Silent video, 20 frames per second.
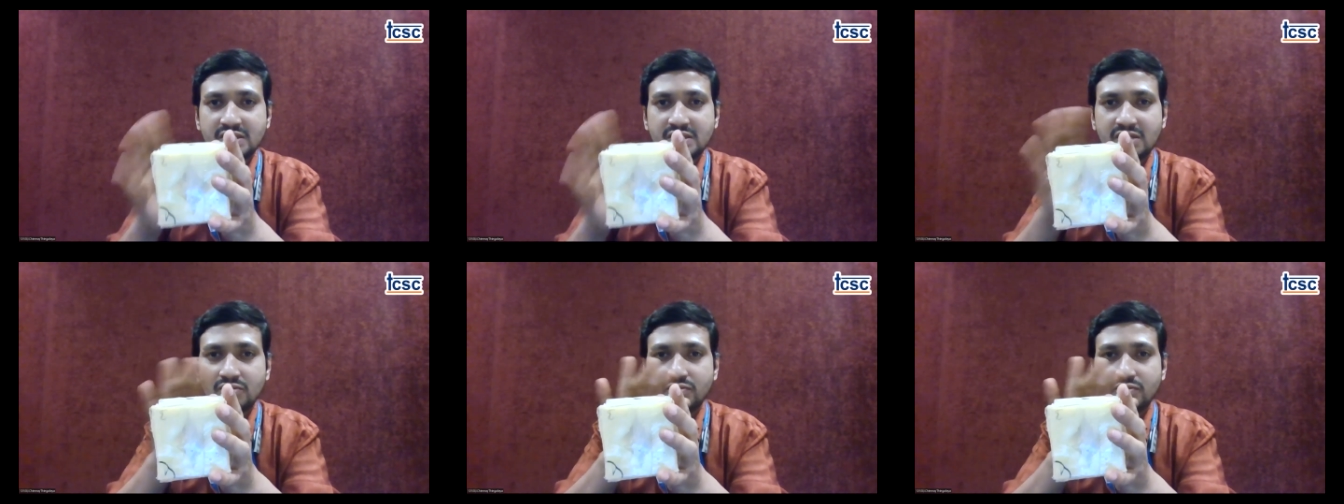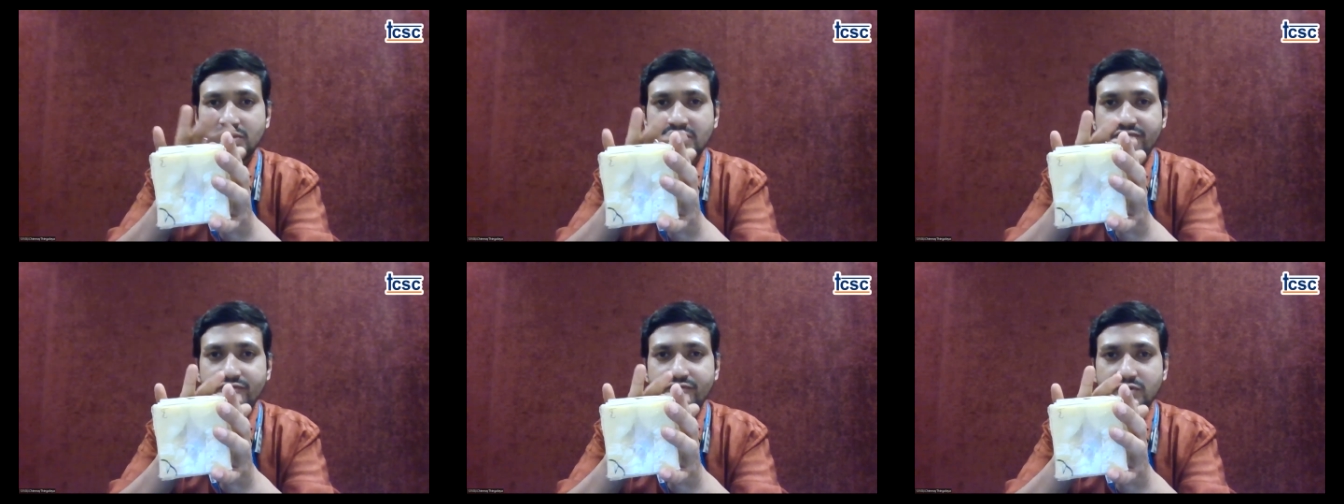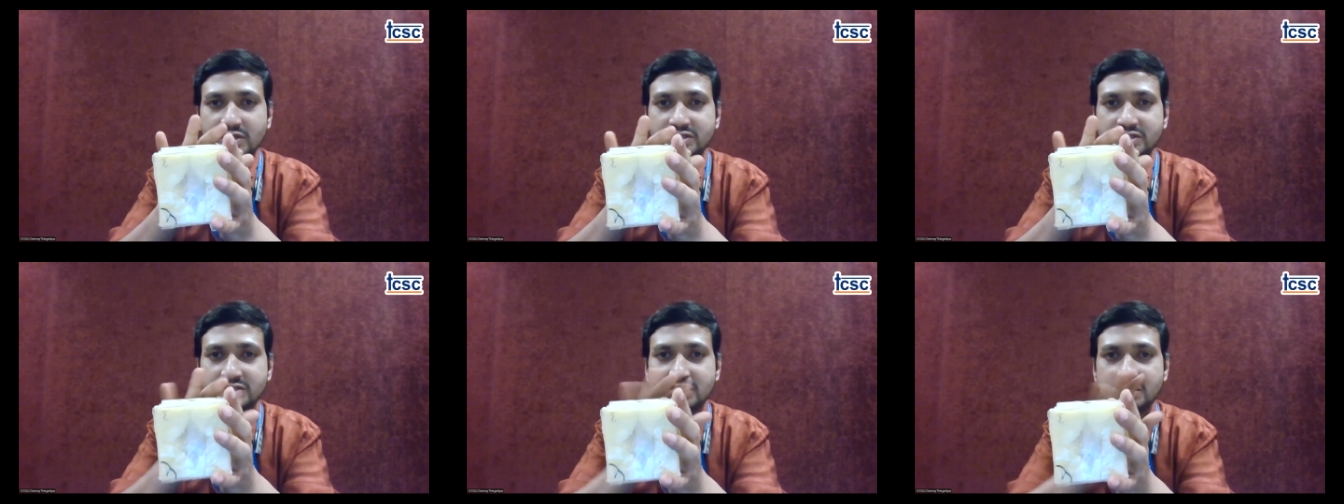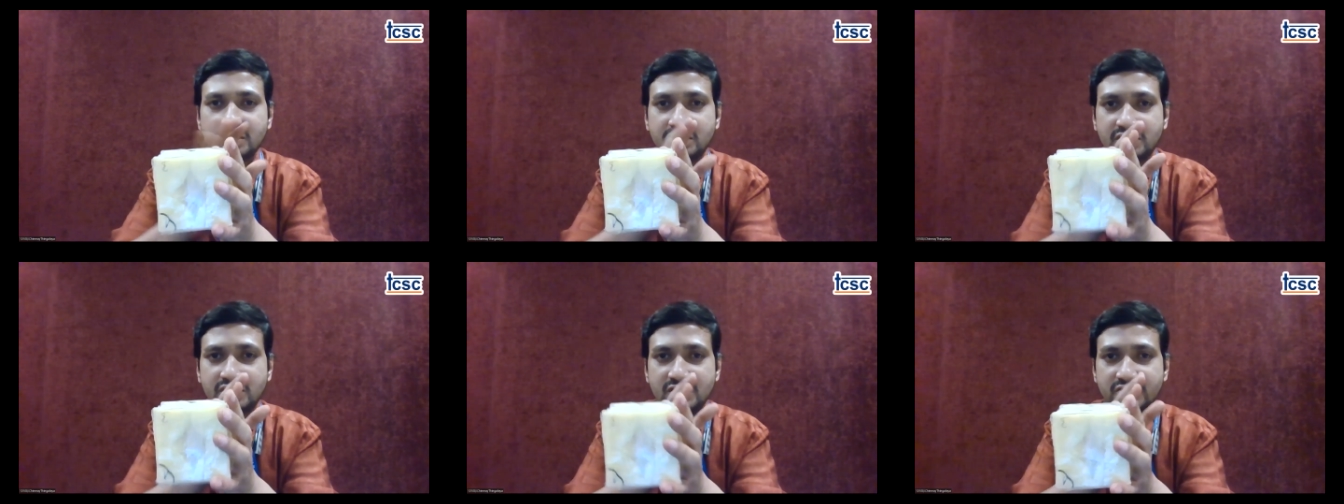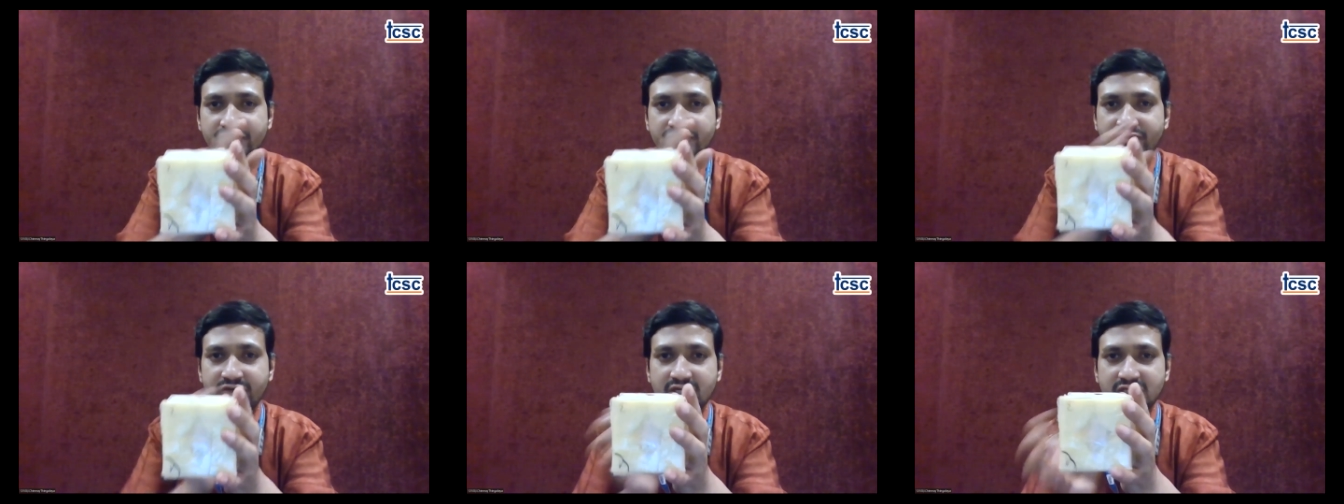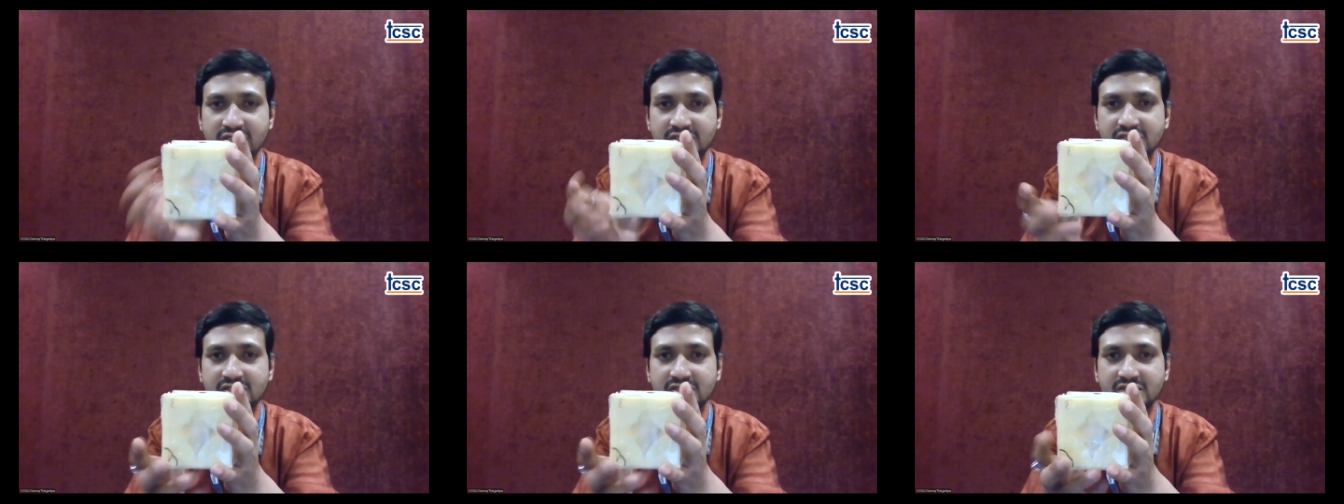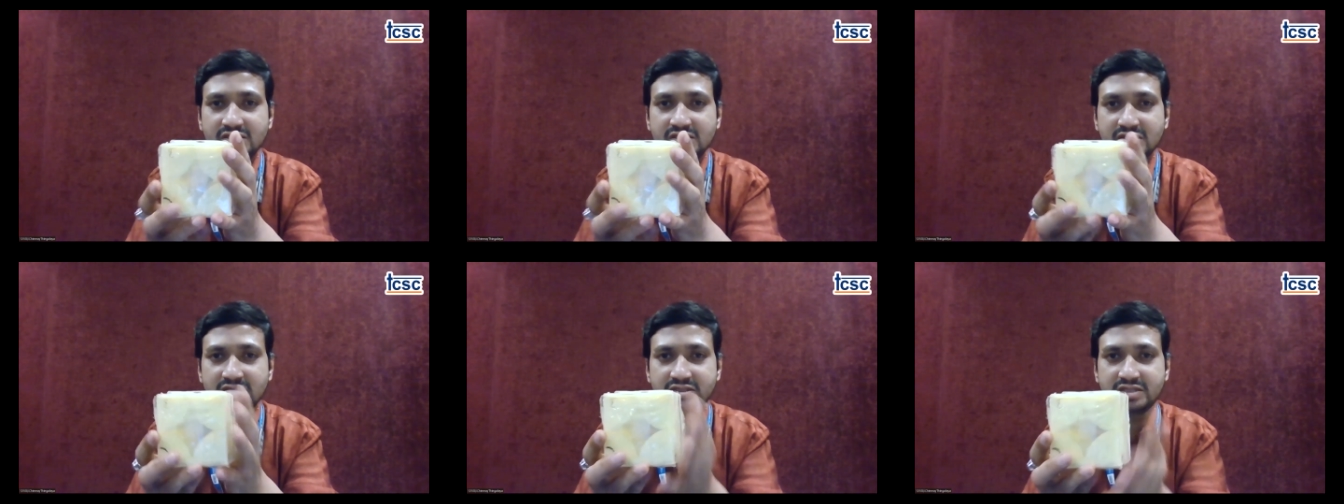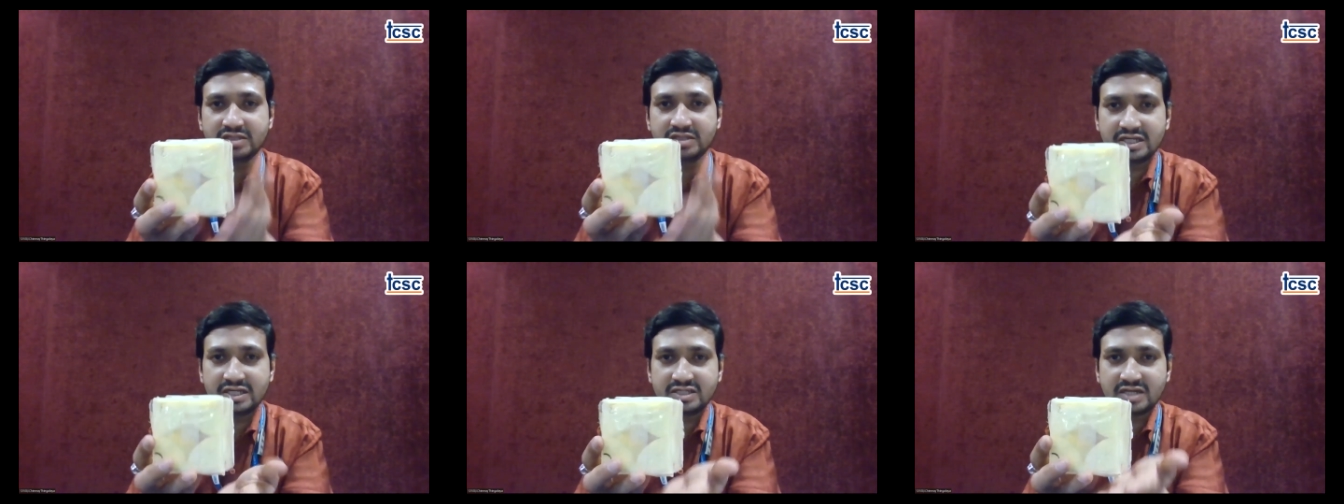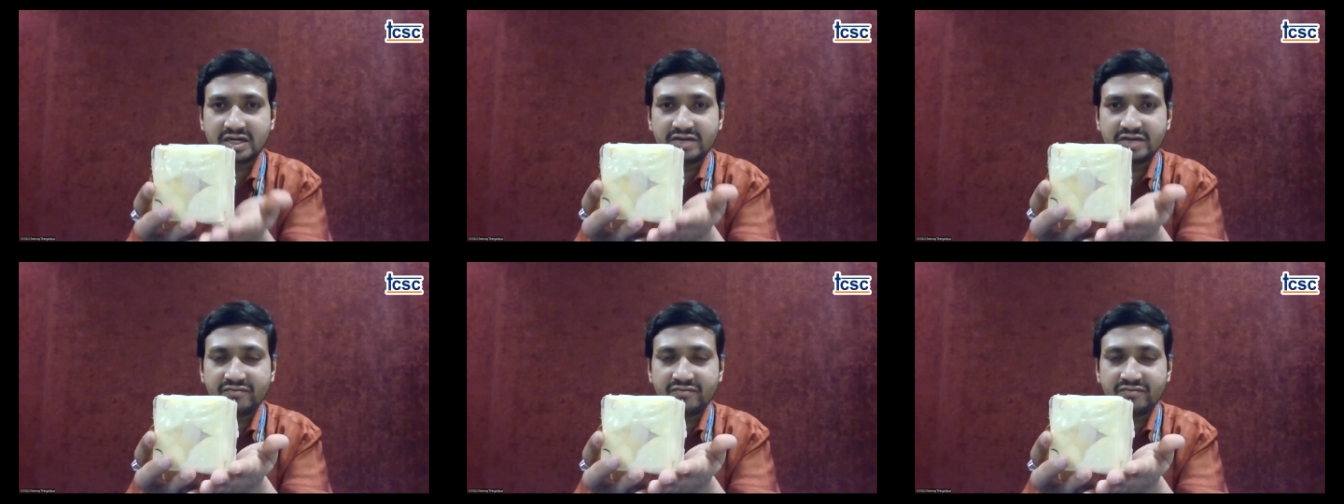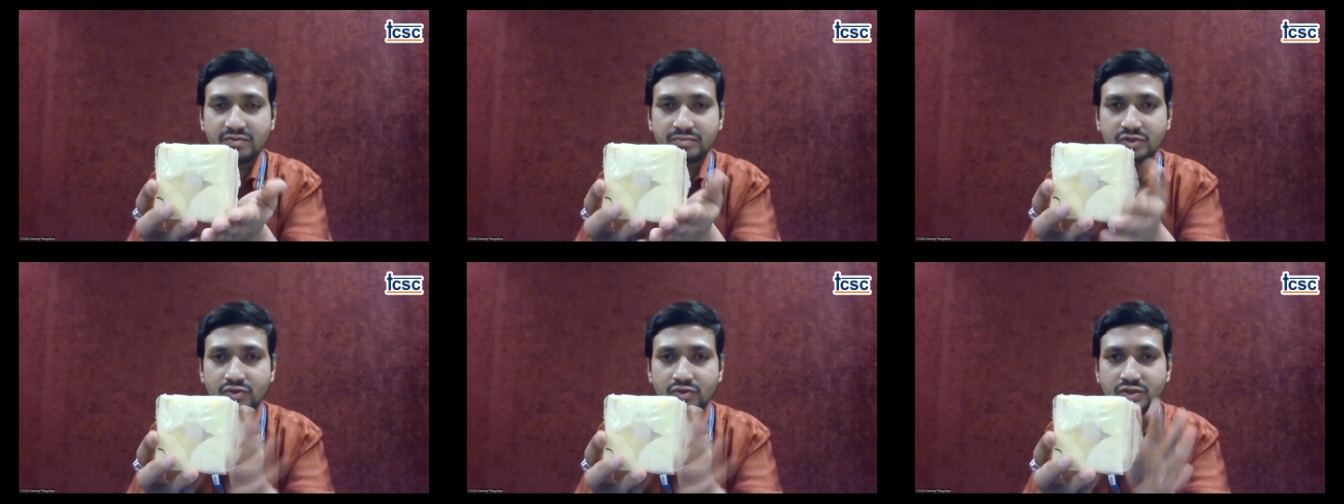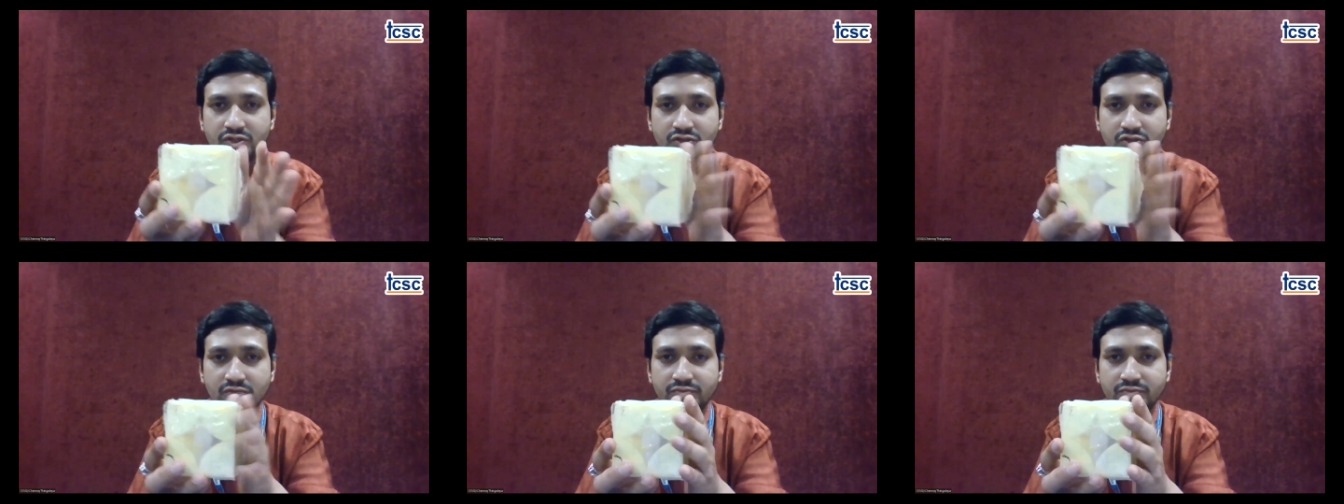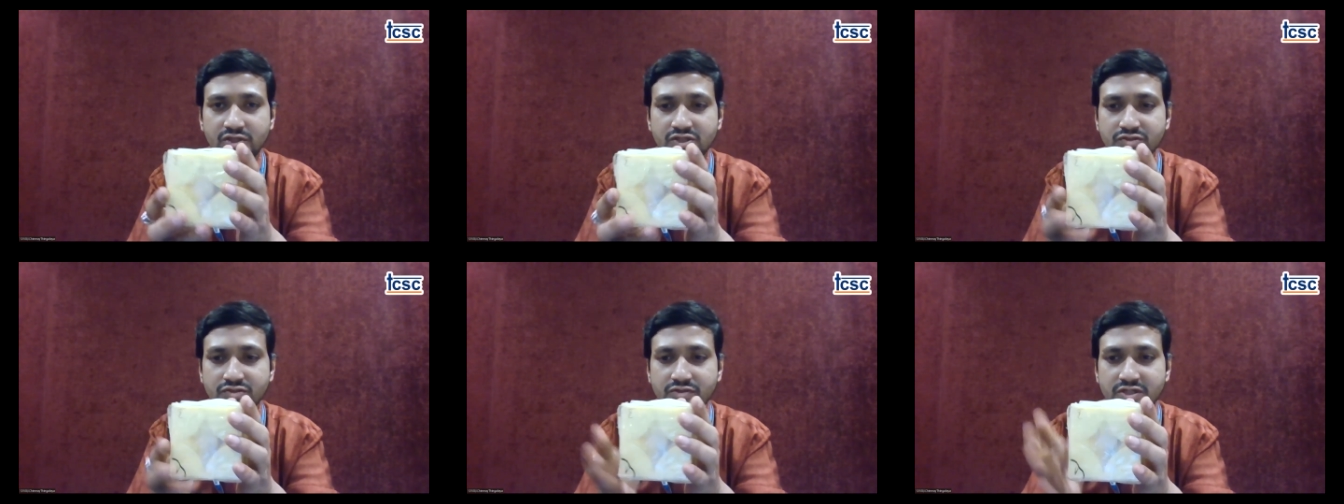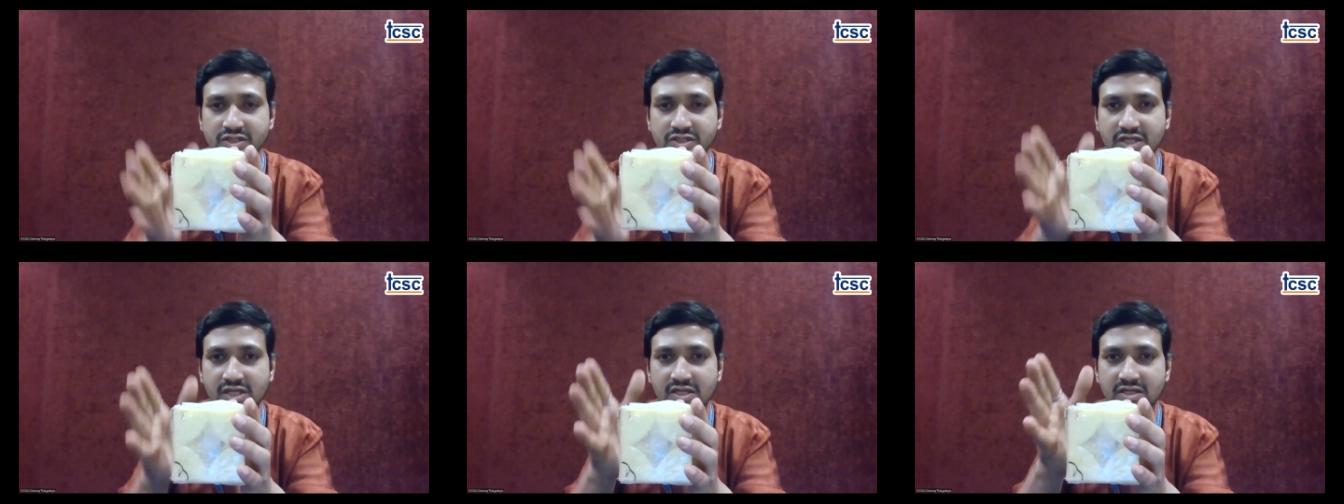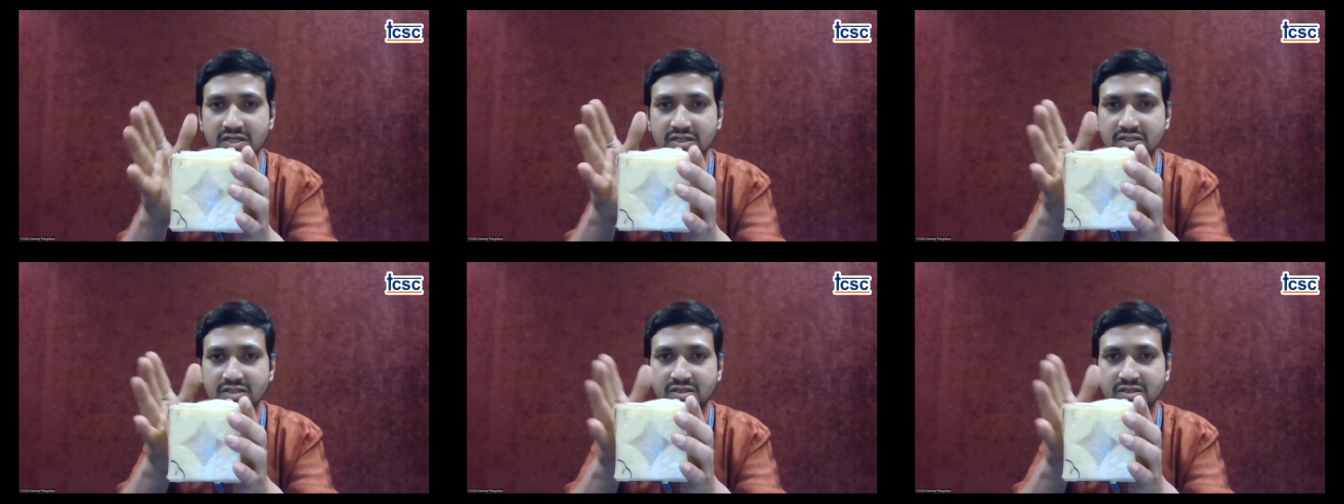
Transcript: now if you consider this face that is starting from the origin of this unit cell